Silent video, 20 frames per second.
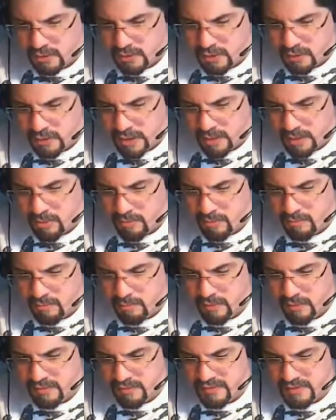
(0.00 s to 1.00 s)
you came up
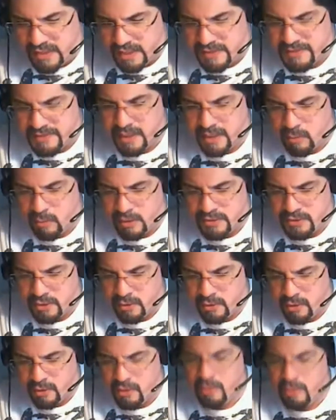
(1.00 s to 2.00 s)
with 6. That was
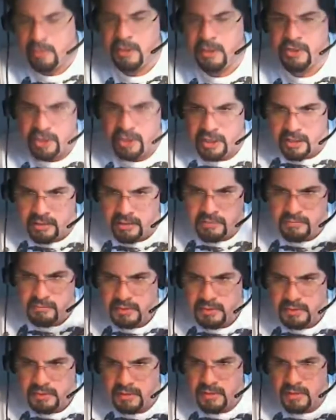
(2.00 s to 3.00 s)
your original
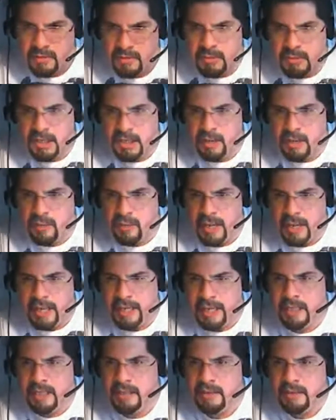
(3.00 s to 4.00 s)

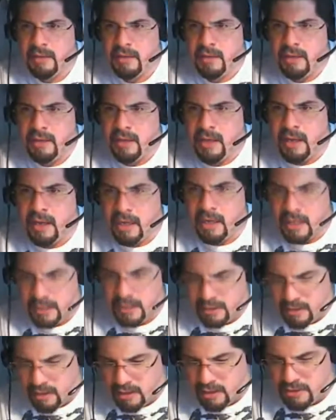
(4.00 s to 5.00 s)
BOA, and I
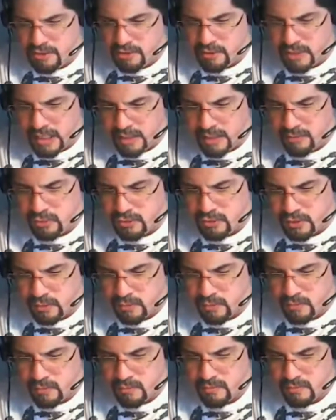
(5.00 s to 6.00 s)
knocked you down to 2. So